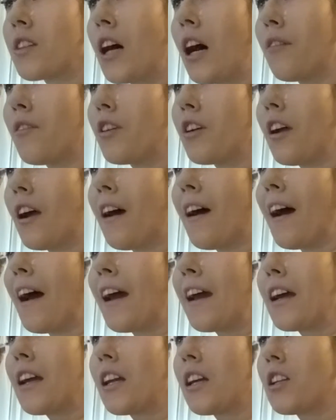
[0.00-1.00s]
cover your eye
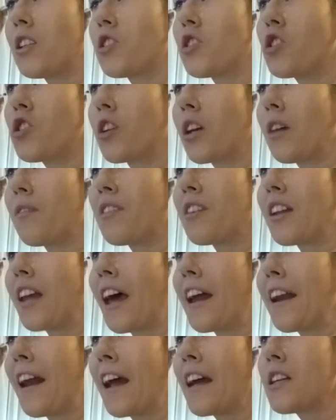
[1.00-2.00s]
and then just give you
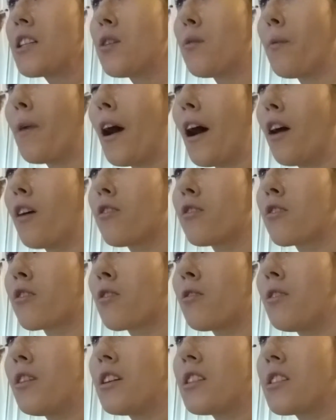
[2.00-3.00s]
that nice round
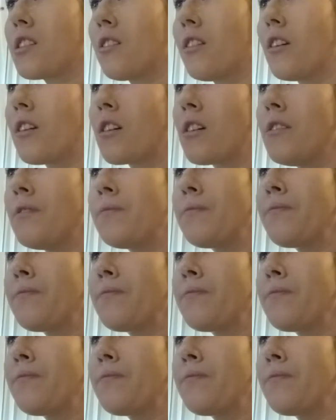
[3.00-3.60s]
crease look.